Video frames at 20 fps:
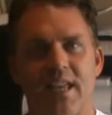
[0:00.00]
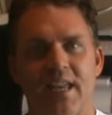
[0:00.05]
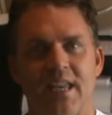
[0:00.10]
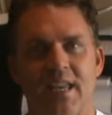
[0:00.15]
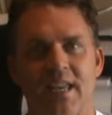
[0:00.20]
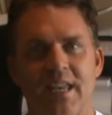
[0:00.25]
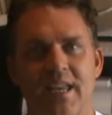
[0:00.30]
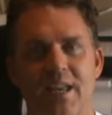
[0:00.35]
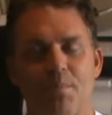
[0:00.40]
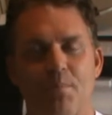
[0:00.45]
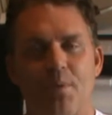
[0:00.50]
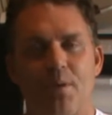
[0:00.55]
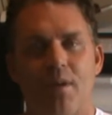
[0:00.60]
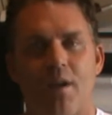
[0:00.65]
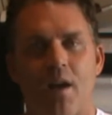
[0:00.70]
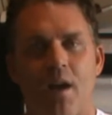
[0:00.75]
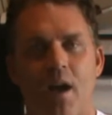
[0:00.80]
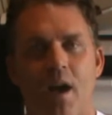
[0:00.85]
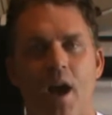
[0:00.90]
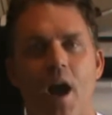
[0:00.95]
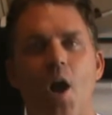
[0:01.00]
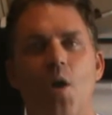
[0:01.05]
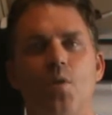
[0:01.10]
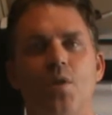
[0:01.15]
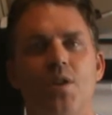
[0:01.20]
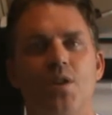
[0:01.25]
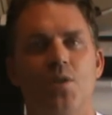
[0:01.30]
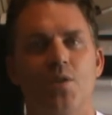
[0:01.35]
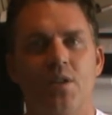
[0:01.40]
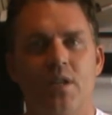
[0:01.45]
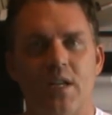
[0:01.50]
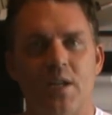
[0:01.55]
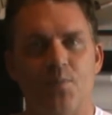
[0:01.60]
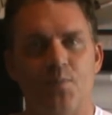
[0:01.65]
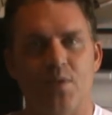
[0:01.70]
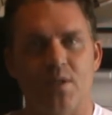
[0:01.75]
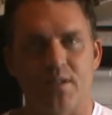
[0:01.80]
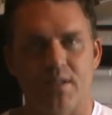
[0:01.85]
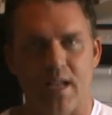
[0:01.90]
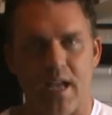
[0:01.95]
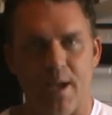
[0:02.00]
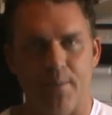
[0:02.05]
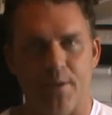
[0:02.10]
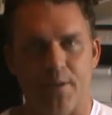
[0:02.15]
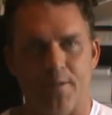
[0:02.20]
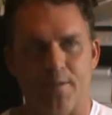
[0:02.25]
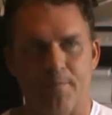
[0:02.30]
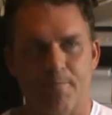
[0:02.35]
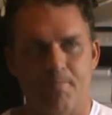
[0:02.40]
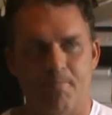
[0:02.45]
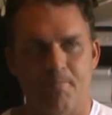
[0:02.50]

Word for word: keep? How do you keep the Sabbath?